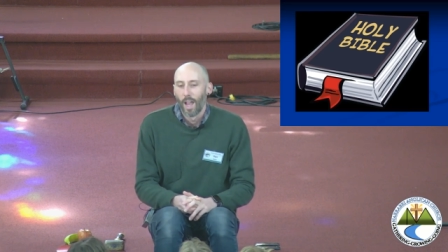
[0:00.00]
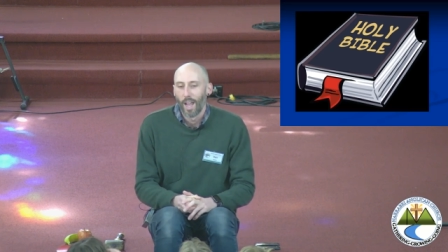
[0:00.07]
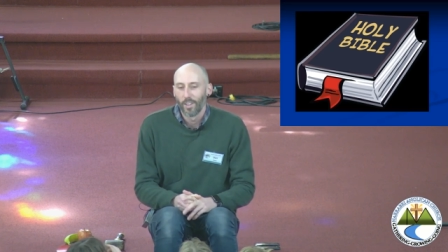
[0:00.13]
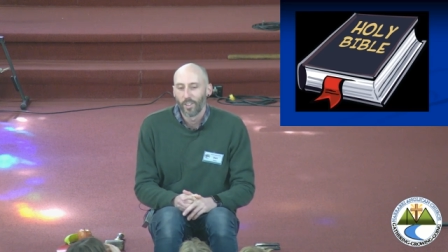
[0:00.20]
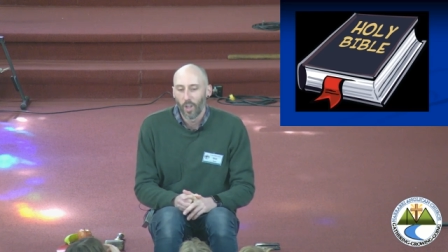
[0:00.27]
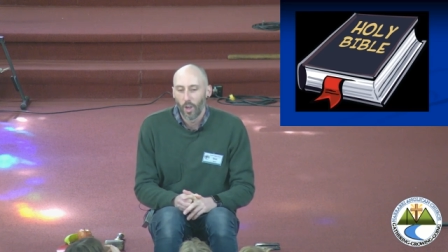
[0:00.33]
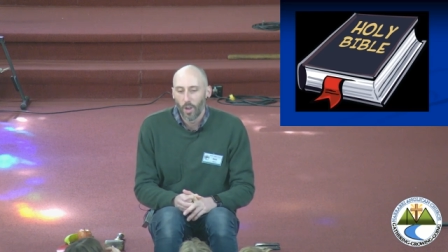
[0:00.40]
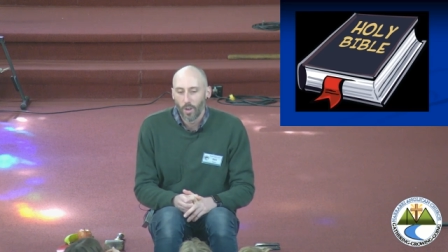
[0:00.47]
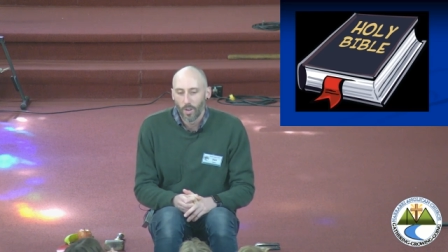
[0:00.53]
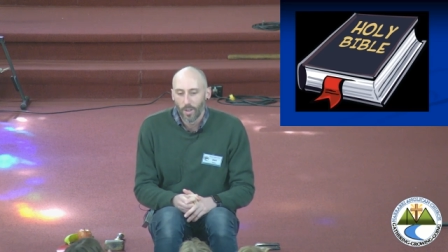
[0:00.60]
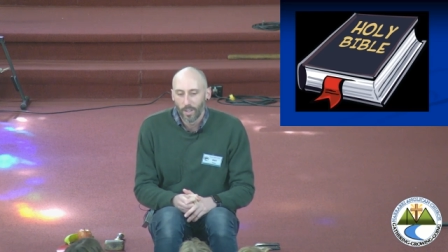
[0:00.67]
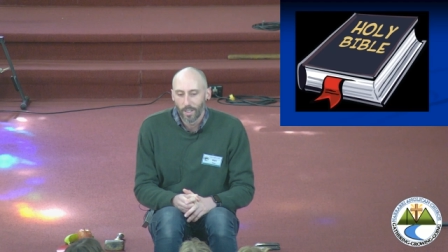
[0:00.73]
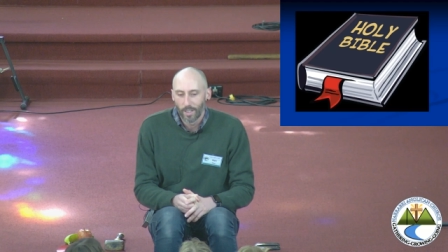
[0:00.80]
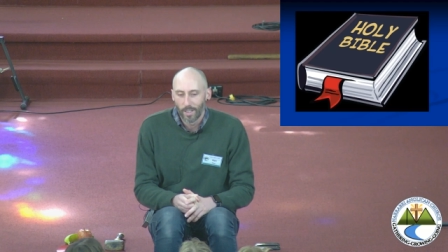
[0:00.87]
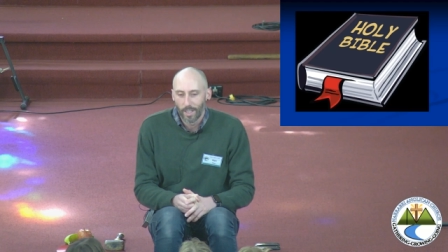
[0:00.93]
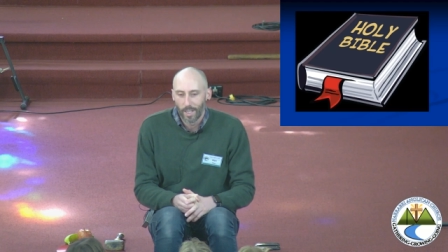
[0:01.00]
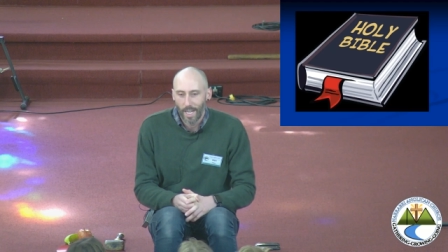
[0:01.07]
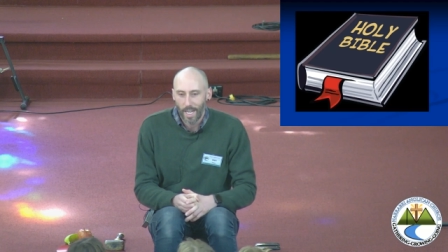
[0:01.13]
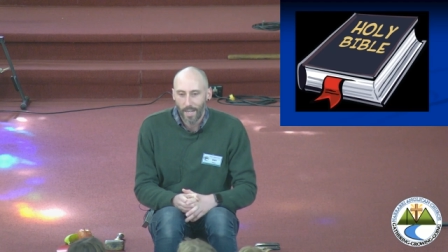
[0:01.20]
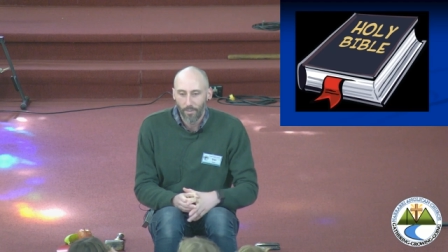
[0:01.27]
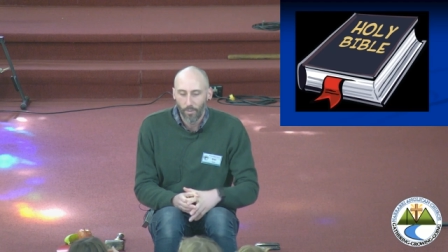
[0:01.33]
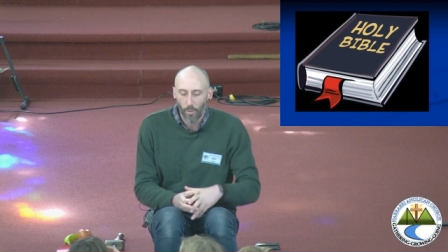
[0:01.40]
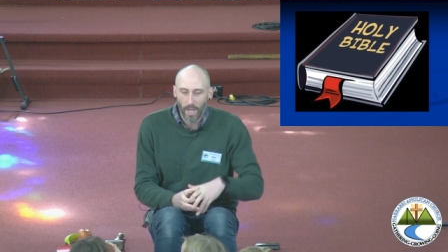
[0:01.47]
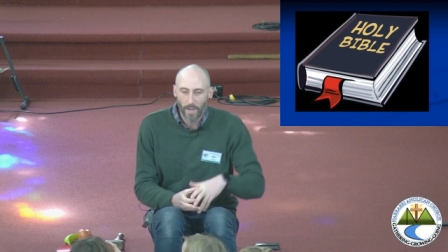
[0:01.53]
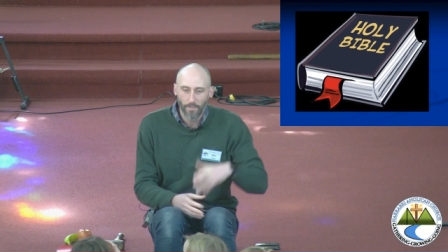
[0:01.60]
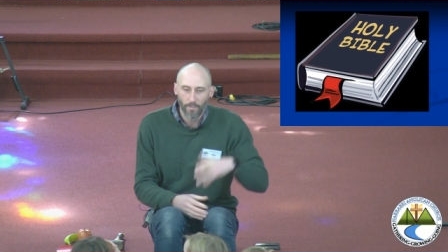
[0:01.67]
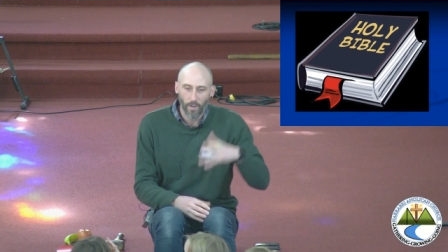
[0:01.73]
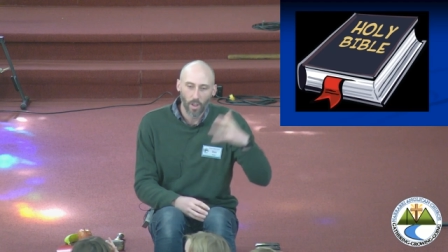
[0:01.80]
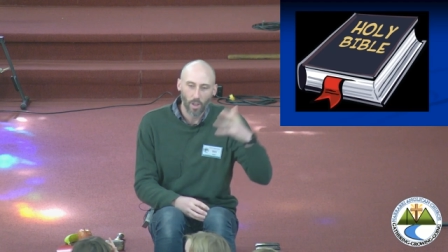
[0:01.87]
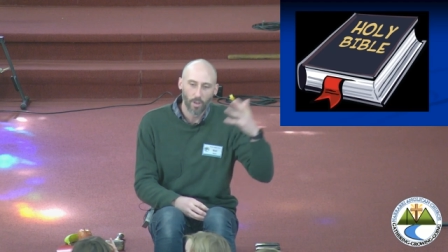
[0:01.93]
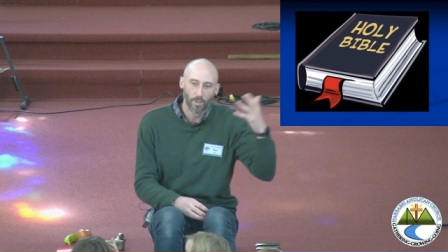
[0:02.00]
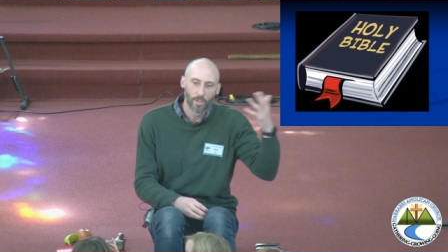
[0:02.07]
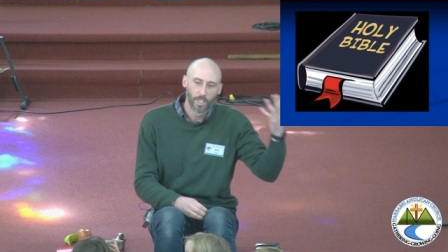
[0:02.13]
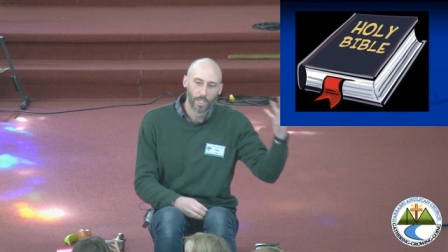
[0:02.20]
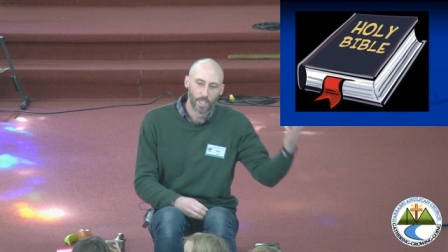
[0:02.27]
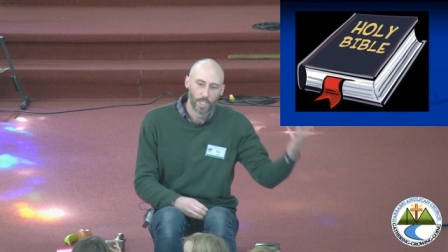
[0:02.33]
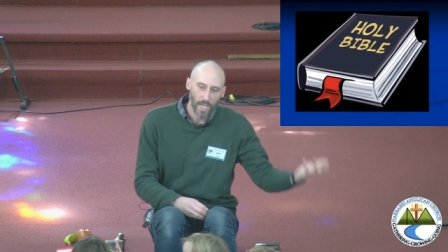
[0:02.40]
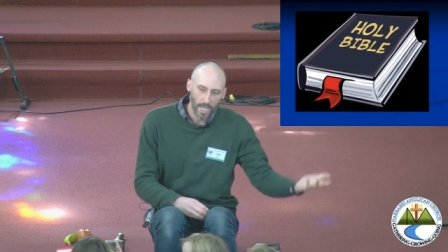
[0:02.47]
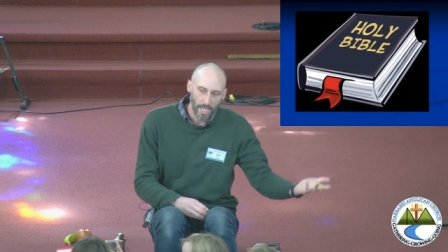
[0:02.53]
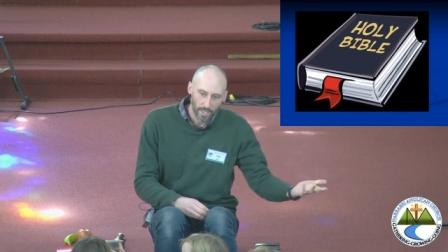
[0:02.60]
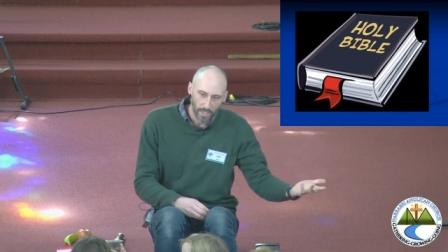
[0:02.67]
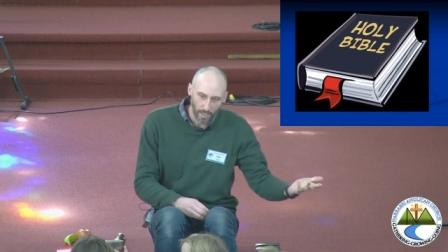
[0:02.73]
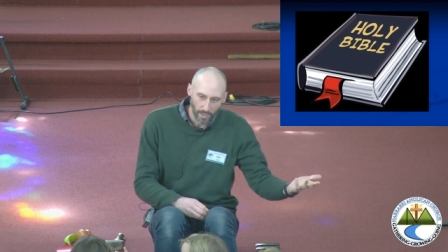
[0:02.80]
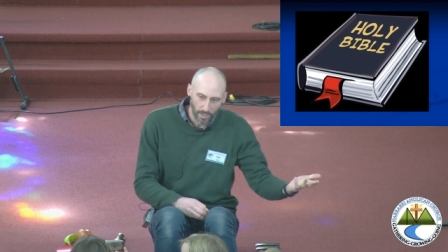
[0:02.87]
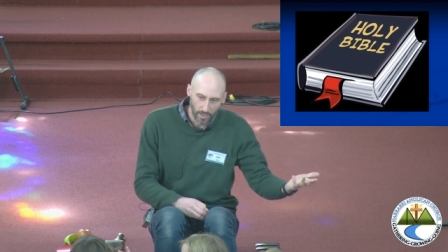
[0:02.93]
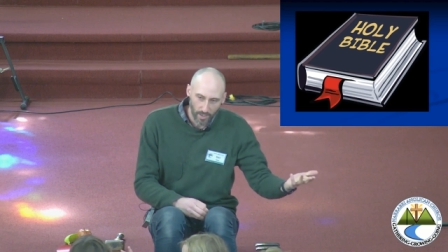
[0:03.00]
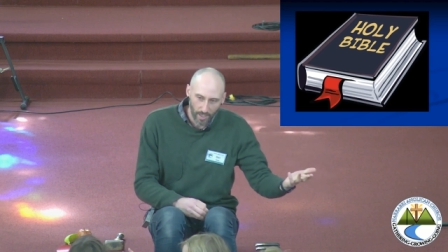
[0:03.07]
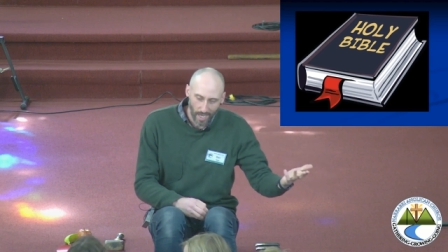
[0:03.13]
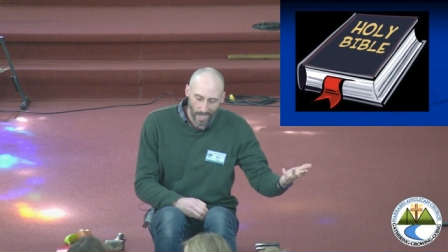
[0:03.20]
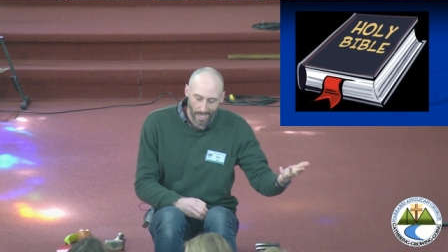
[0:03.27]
And so, if we follow Jesus,